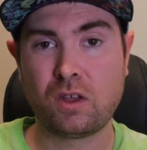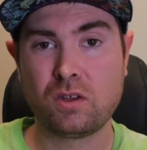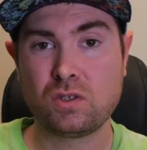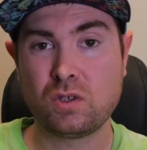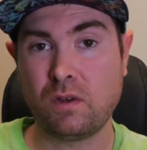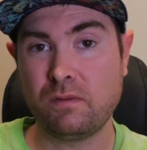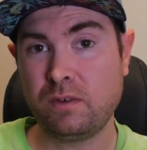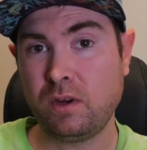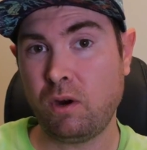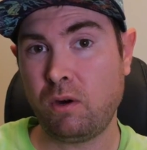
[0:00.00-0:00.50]

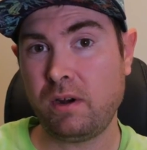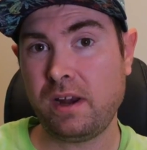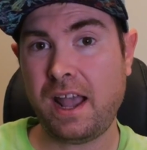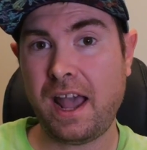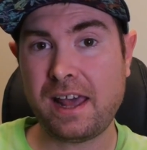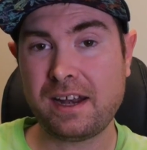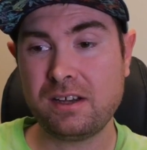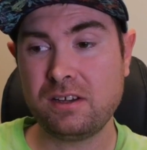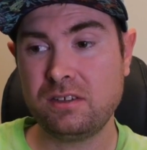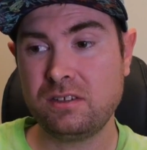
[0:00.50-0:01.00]
So if you already
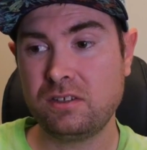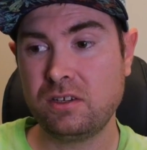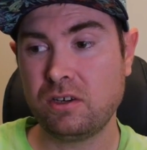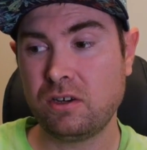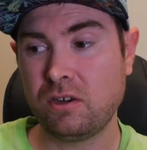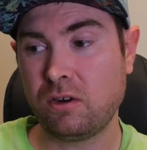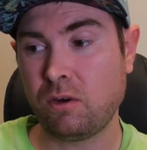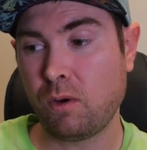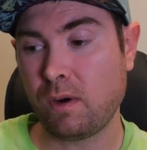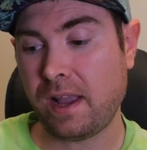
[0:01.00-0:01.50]
added
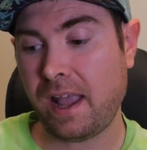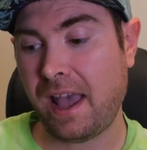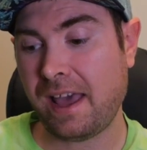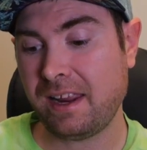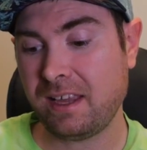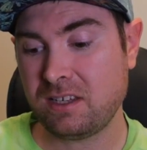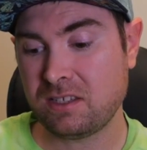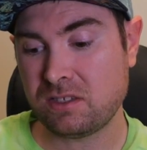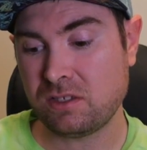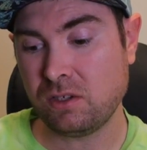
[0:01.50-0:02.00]
your
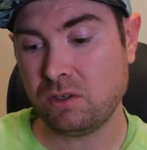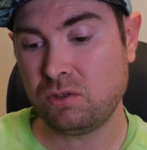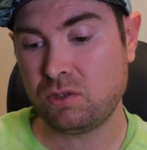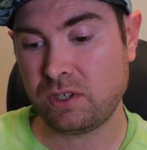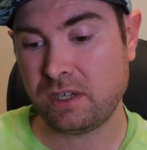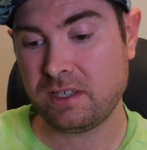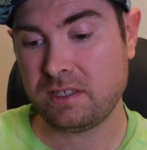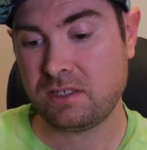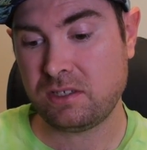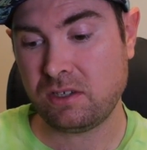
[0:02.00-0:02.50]
organics
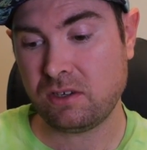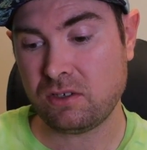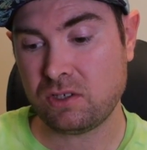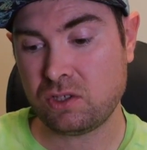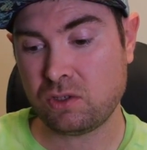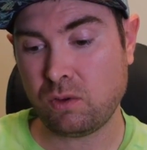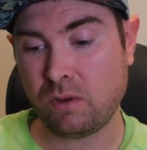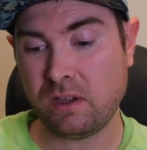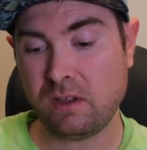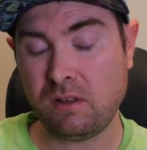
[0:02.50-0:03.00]
nutrients to your
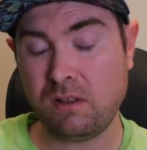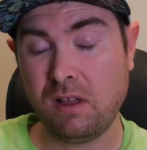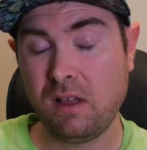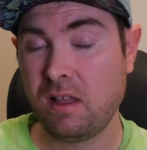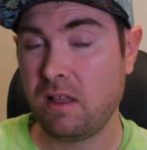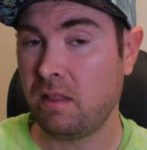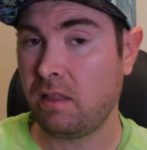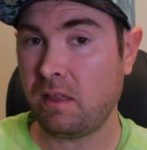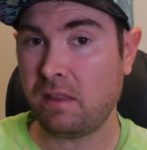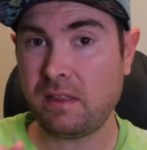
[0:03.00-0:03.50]
soil,
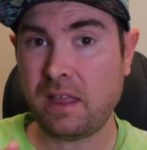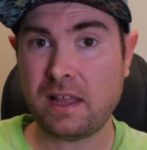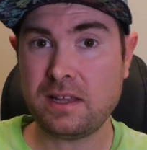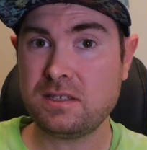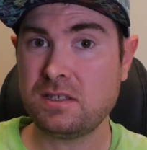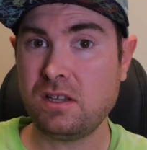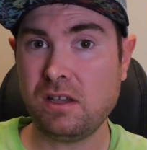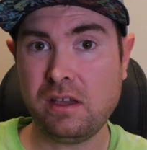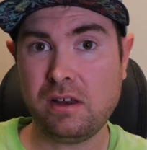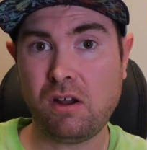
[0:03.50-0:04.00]
then
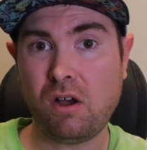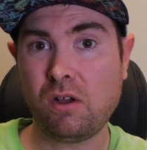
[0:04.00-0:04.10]
that's good.